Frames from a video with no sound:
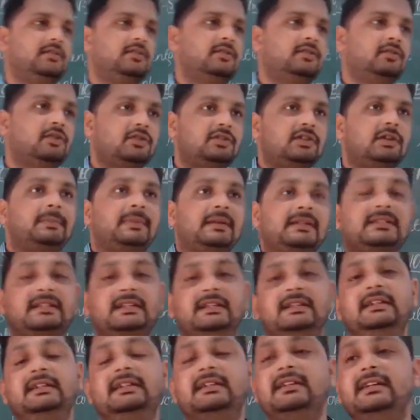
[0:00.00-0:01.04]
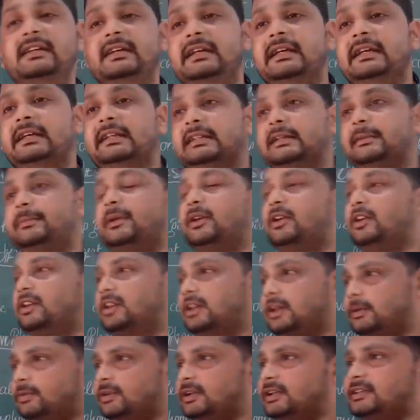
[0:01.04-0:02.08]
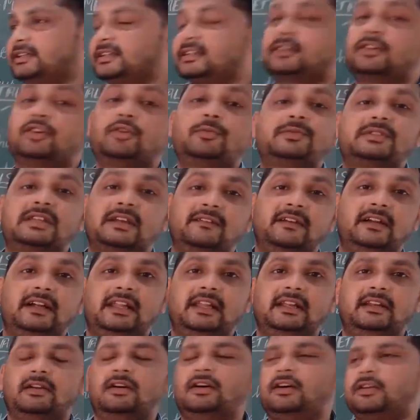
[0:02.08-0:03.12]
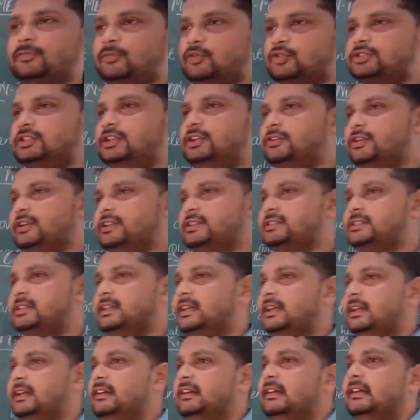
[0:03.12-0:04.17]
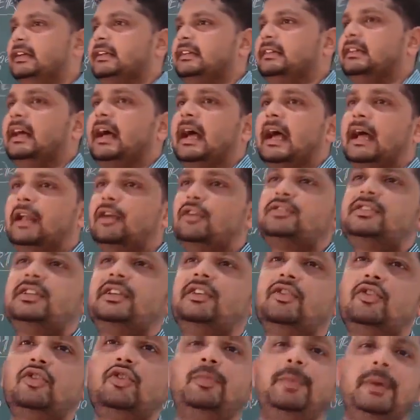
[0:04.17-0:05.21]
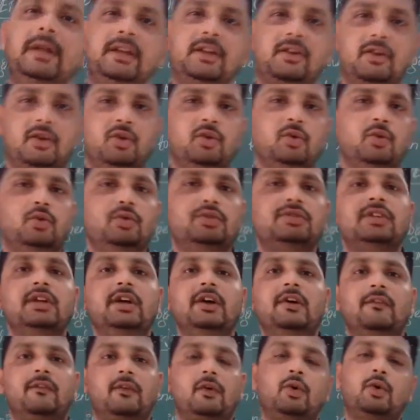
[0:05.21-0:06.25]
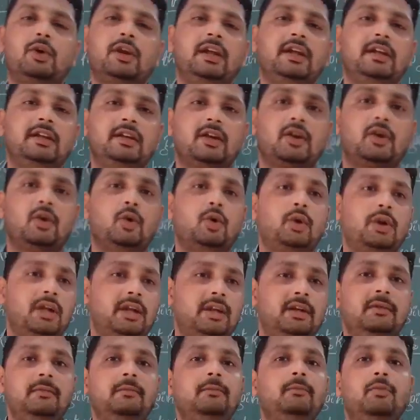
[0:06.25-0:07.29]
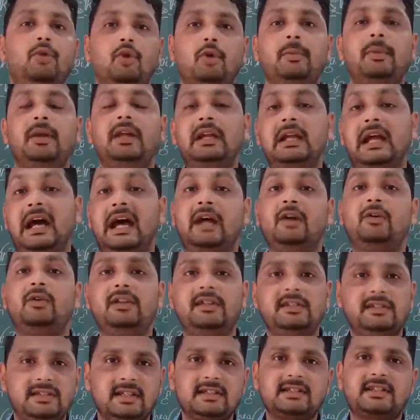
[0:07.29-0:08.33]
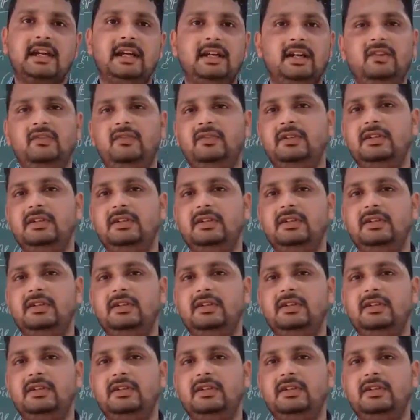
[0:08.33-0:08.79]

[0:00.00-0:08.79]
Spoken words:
those are present in the periodic table in the group 17, or mostly you can say the halogen group includes fluorine, chlorine, bromine, iodine, such kind of